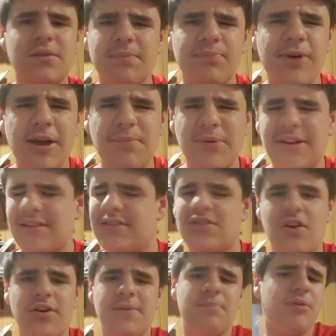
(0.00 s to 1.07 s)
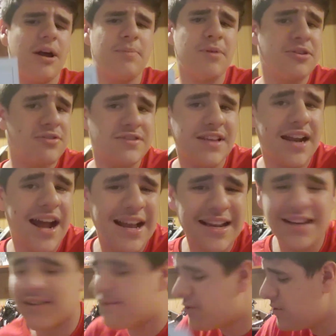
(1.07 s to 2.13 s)
Black Panther's in it. I
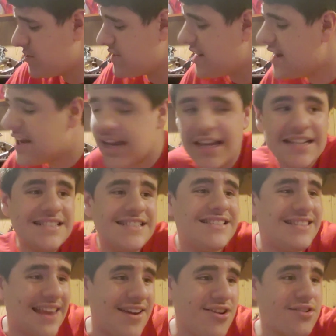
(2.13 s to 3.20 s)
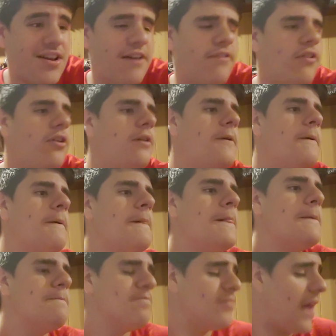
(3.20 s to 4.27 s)
got confused. It is Daredevil.
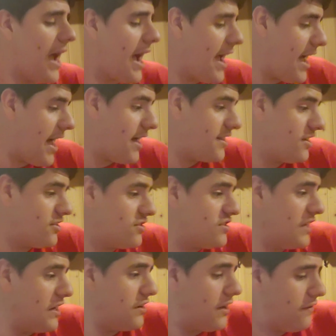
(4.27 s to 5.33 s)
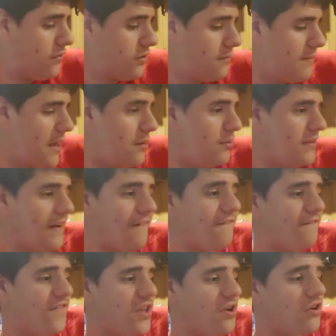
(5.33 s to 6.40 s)
There's Daredevil, the Man Without
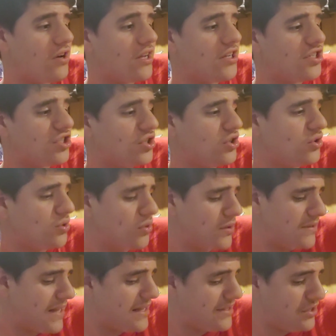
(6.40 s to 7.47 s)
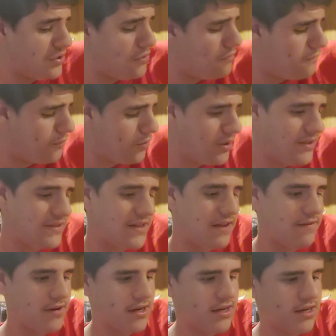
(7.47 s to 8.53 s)
Fear, issue, is that
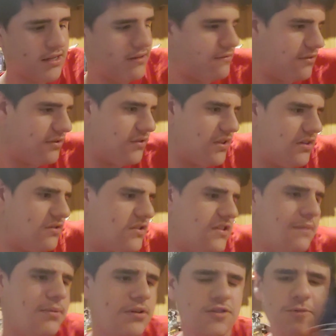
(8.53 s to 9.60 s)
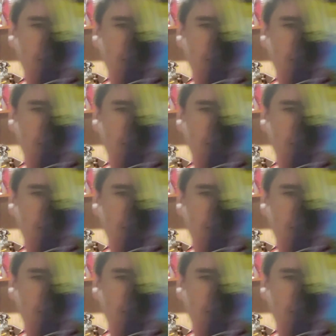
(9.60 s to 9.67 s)
247? And it looks like there's Symbiote